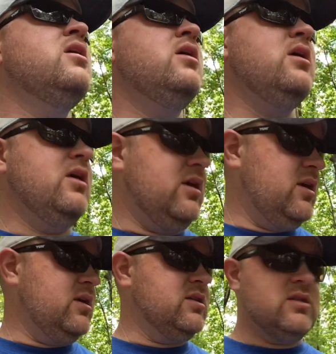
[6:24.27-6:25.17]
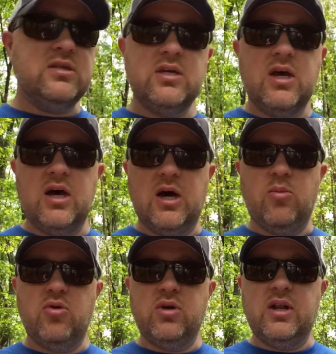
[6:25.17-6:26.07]
is I'm
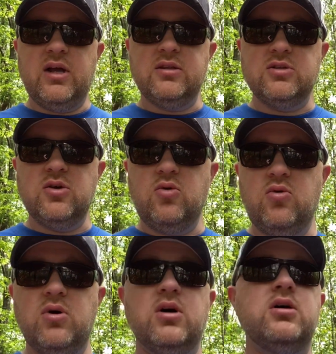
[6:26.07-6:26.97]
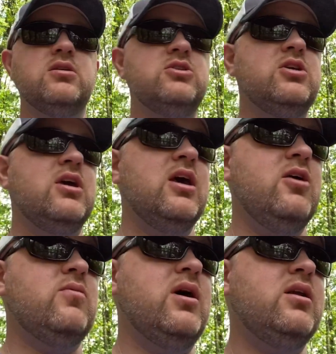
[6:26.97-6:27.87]
gonna get out this old jig
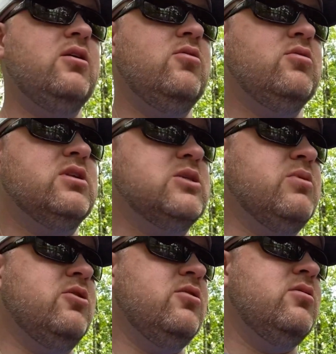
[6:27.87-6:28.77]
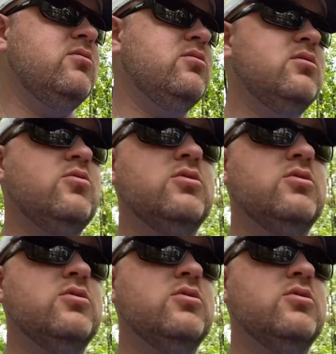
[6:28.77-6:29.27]
head right here with the spinner, with the